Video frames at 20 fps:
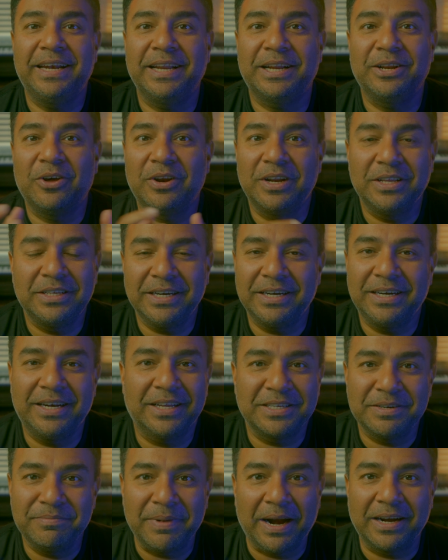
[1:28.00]
technology, it
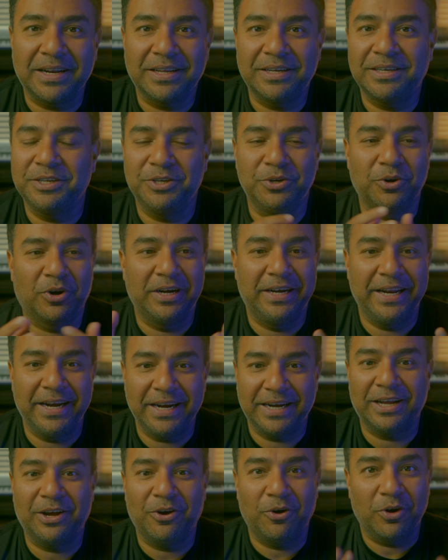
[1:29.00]
doesn't matter. Your
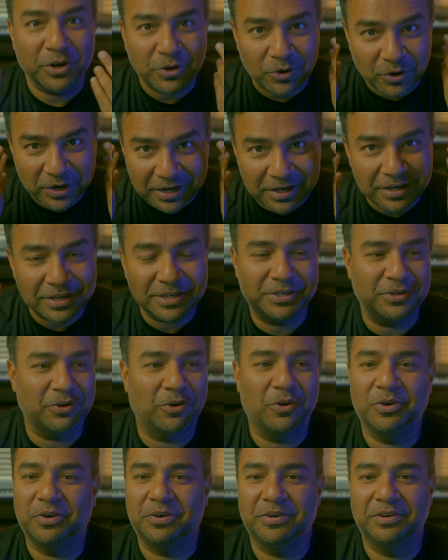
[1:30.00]
data or your ears
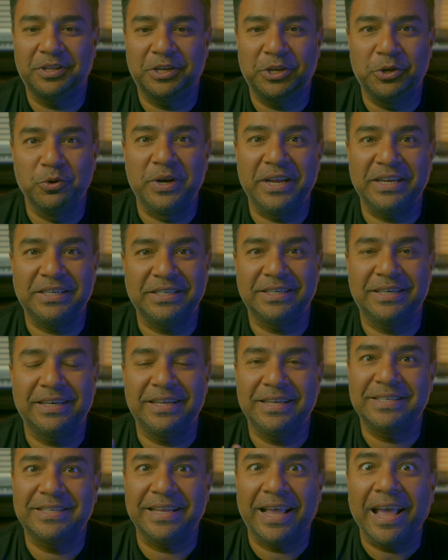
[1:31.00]
or the curation
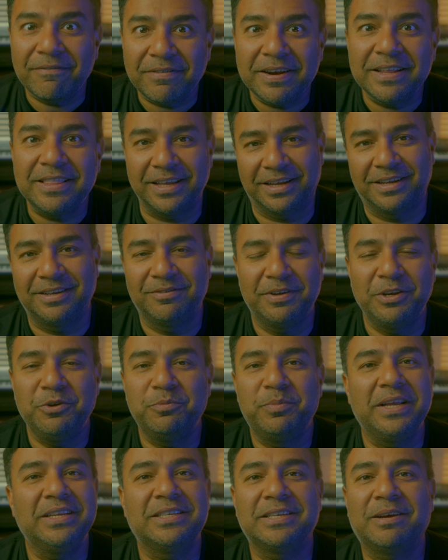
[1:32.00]
is everything. When you
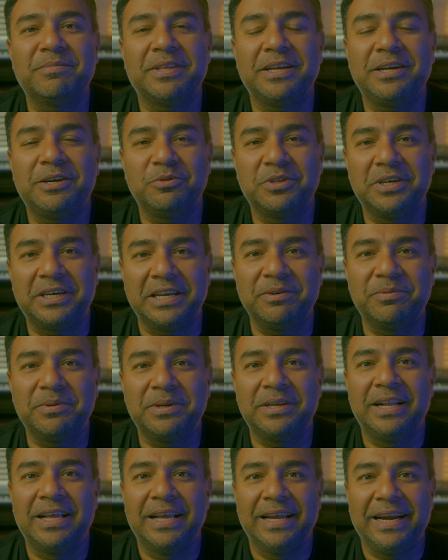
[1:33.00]
bring something to the
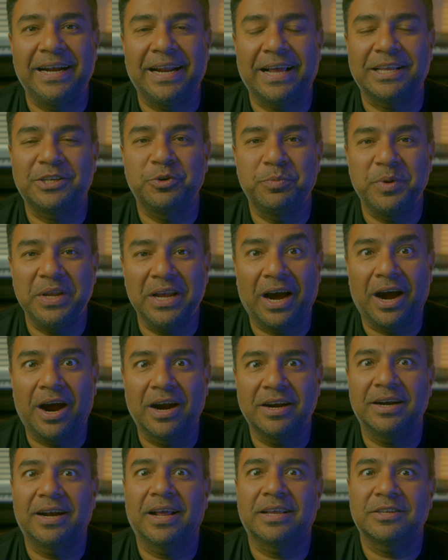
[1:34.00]
table, it has to be
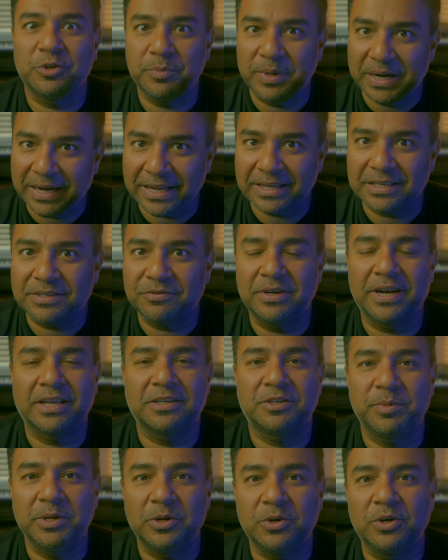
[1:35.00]
art, it has to be tasteful, it
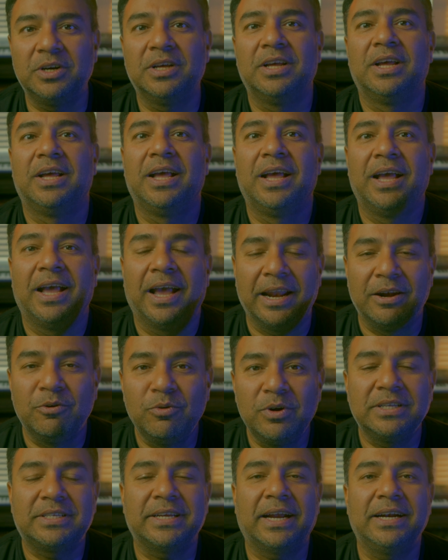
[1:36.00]
has to be good. And
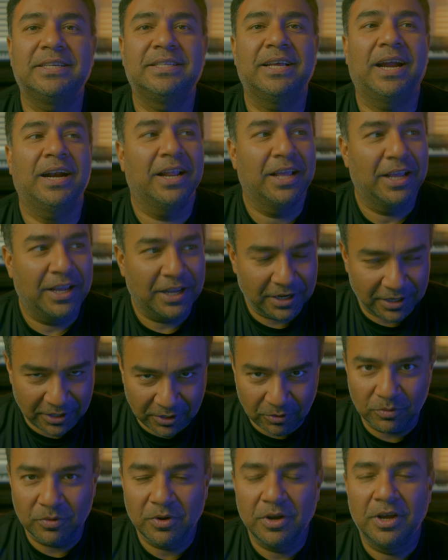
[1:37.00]
who decides that?
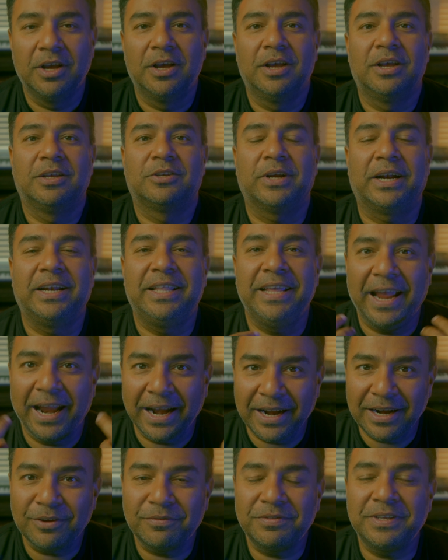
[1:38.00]
You. So at the
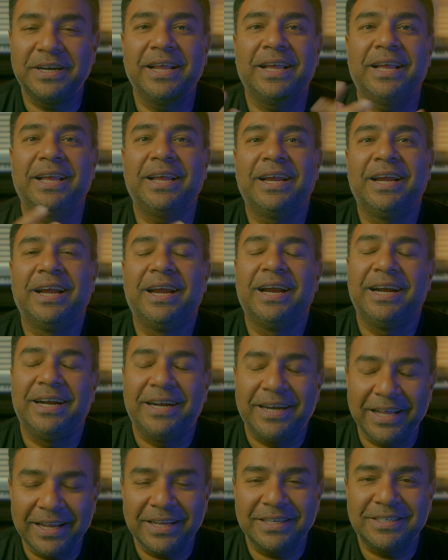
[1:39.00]
end of the day,
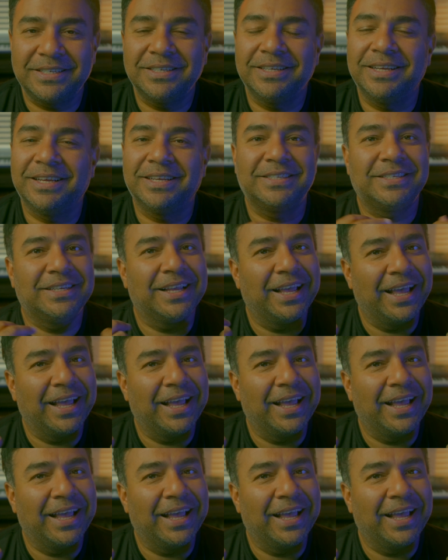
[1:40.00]
taste is